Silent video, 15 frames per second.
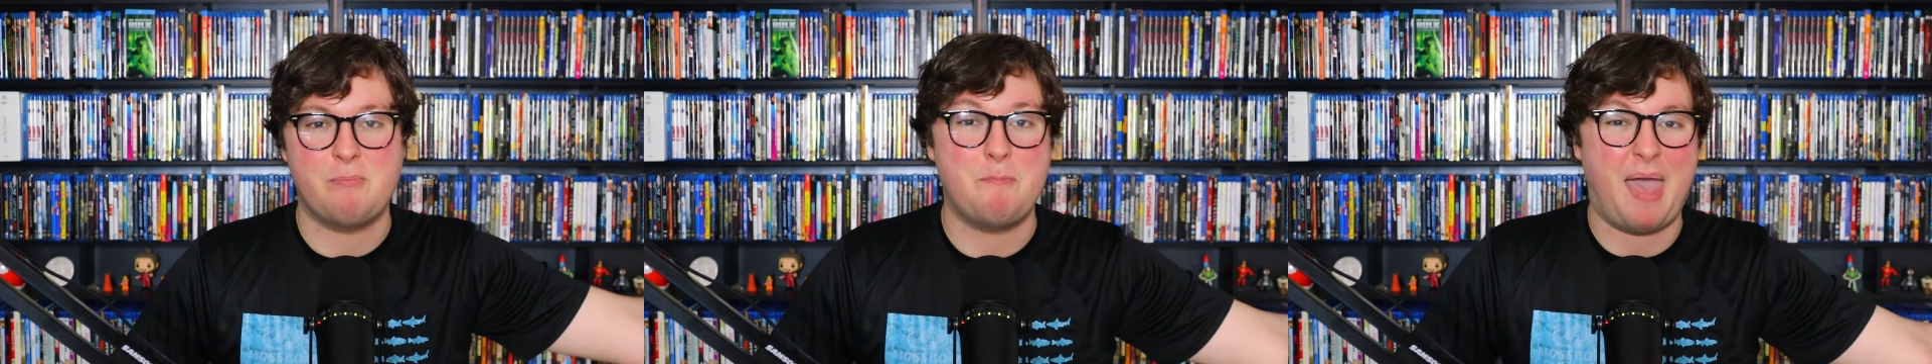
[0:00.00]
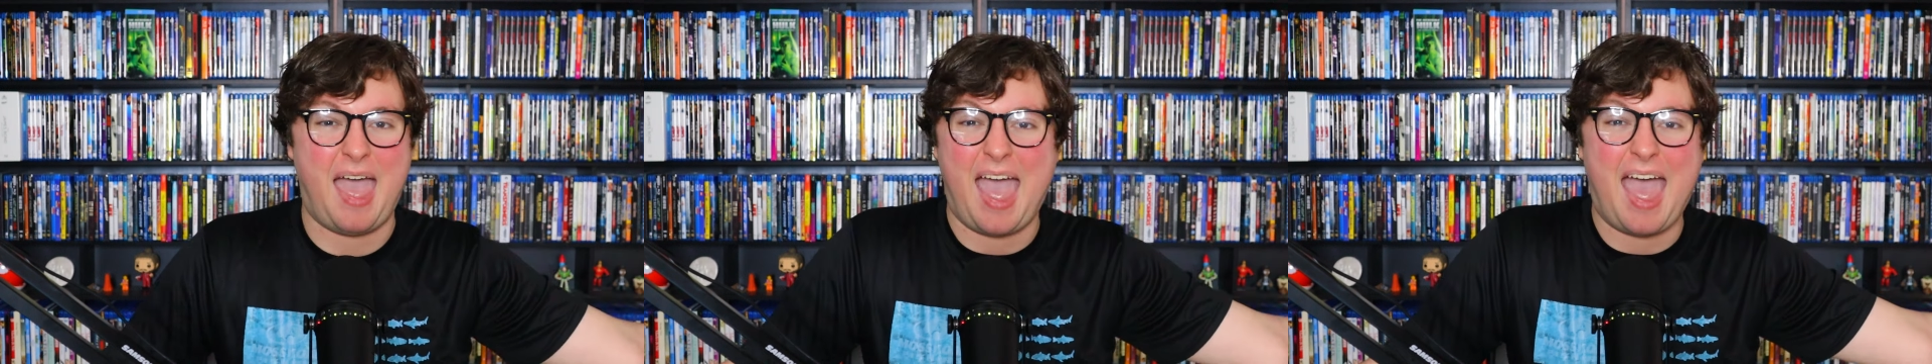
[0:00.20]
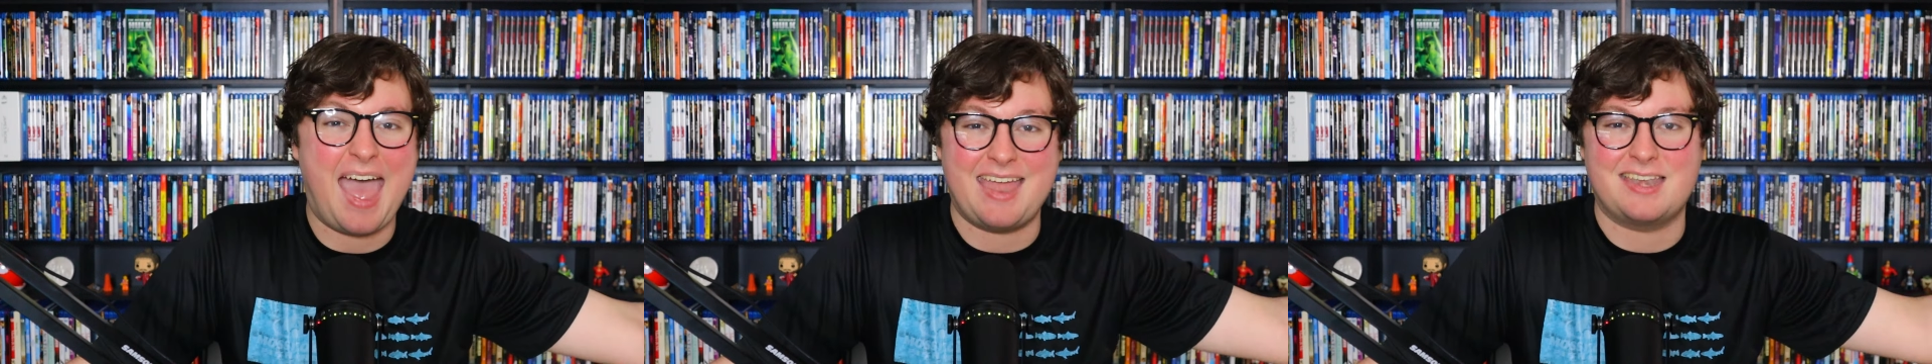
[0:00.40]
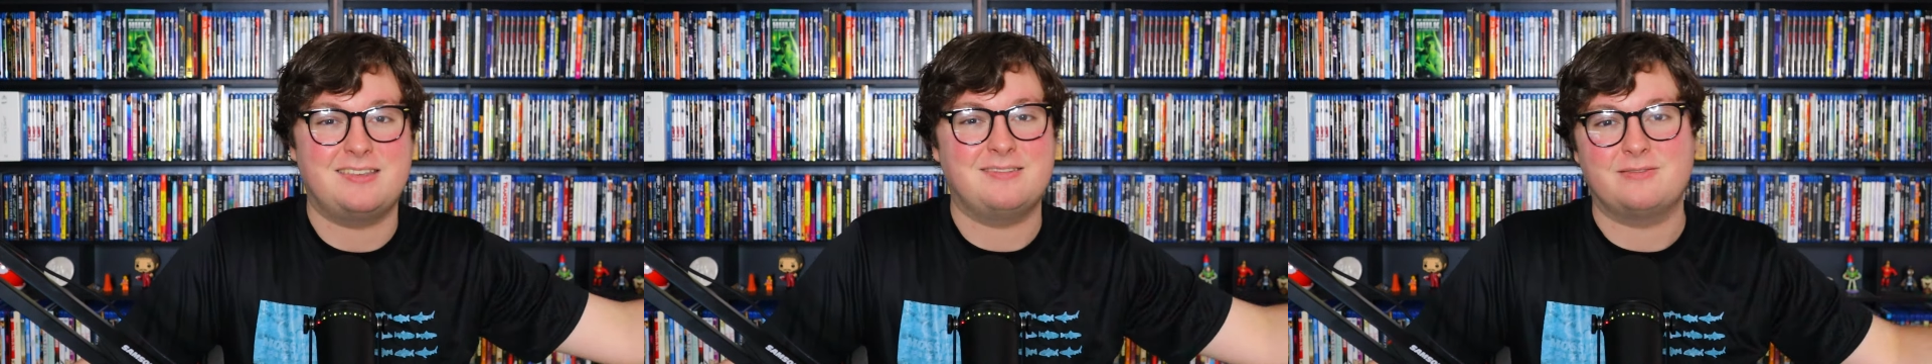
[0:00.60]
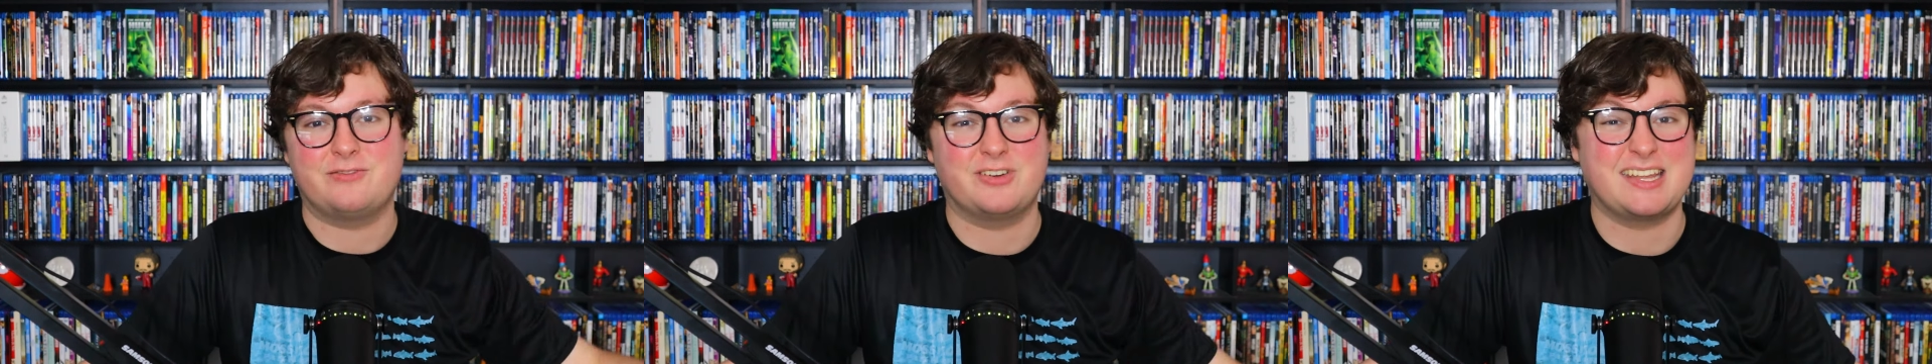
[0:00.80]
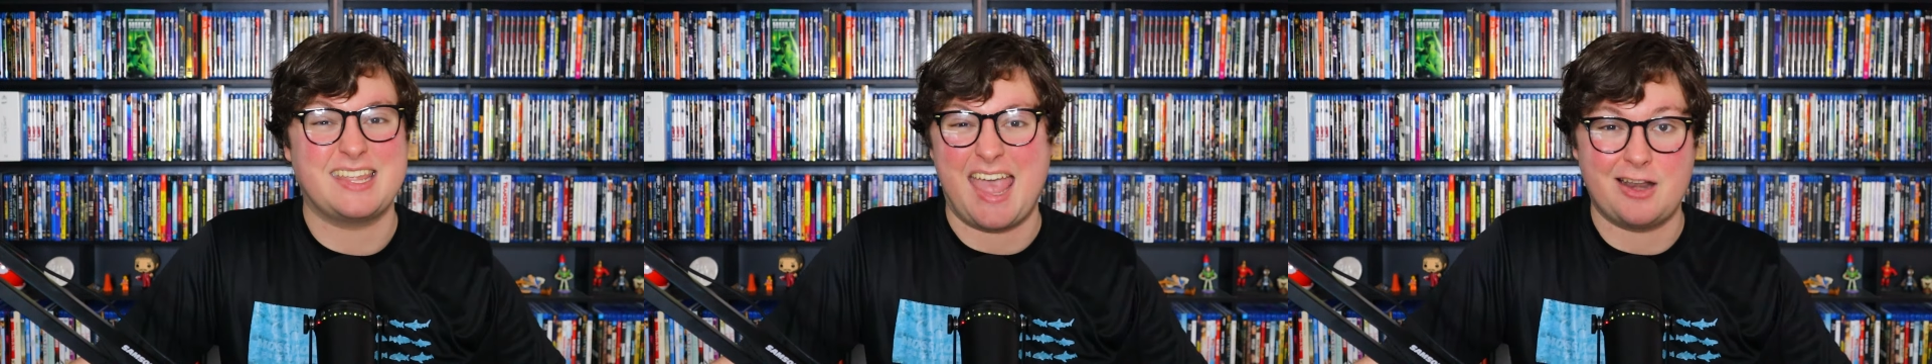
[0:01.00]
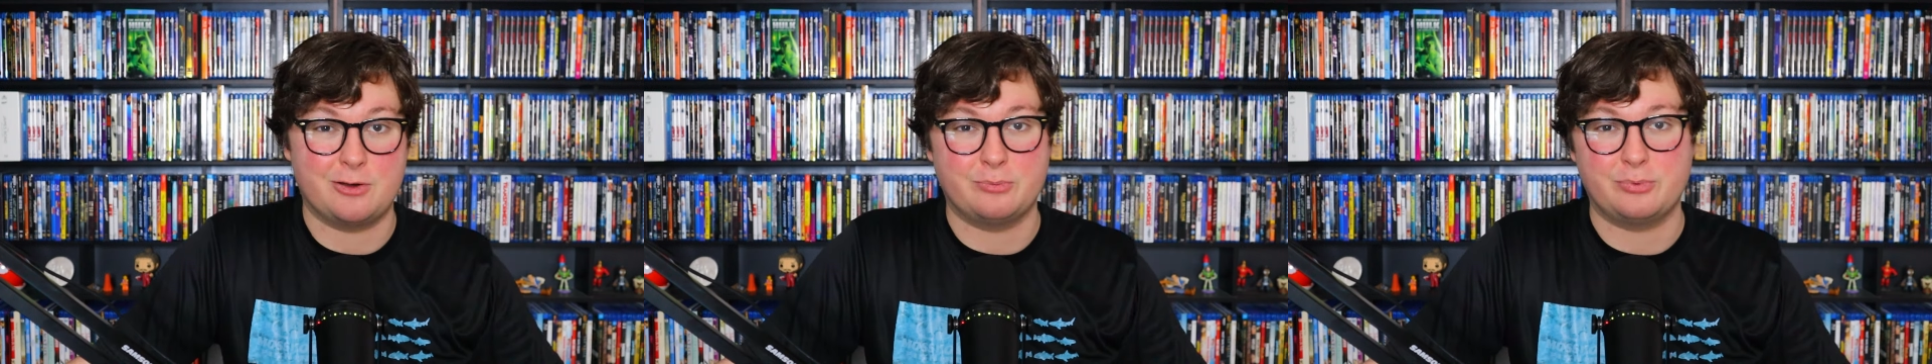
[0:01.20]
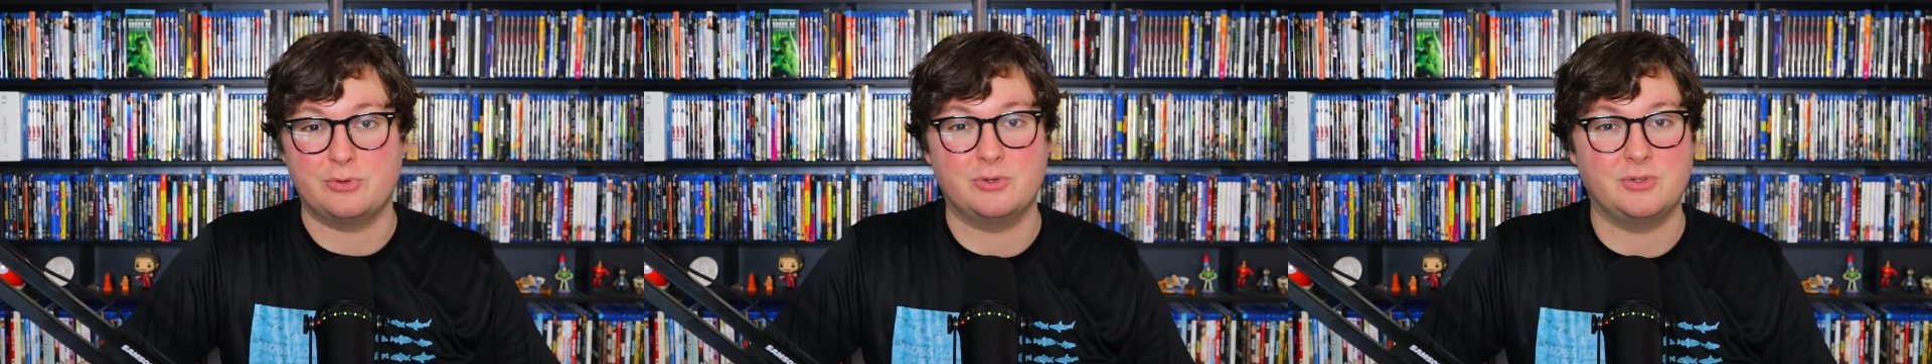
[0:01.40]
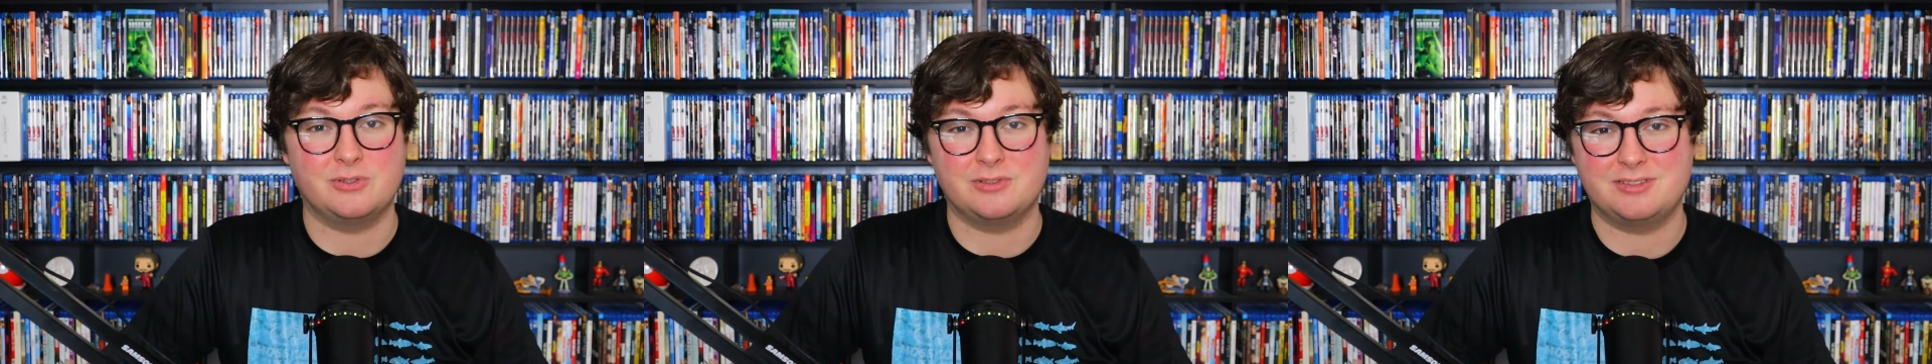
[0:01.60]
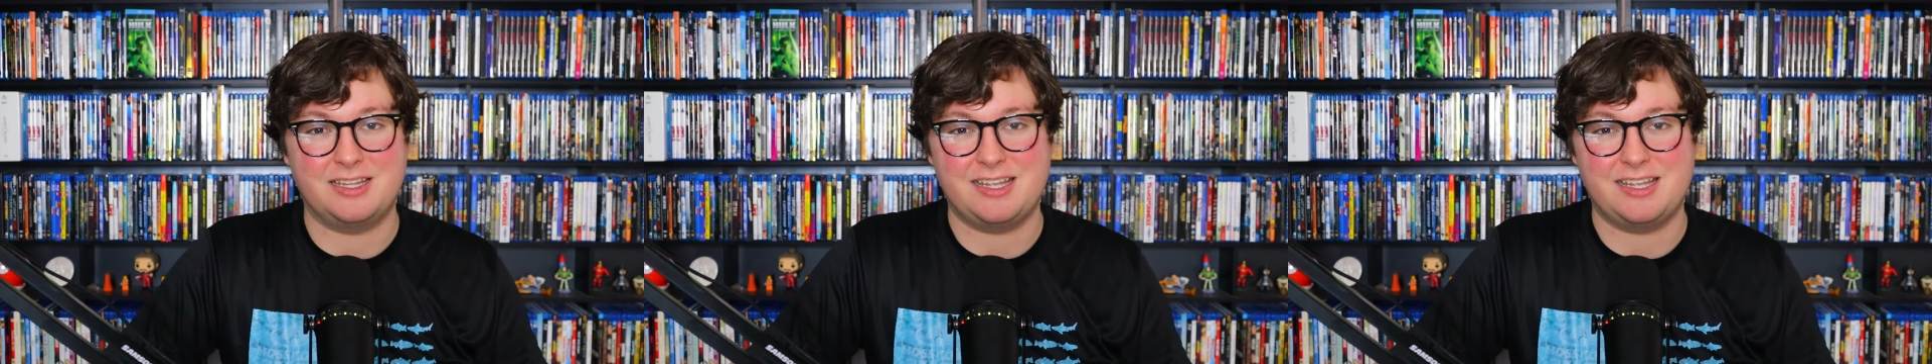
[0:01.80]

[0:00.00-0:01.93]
bad, forgettable.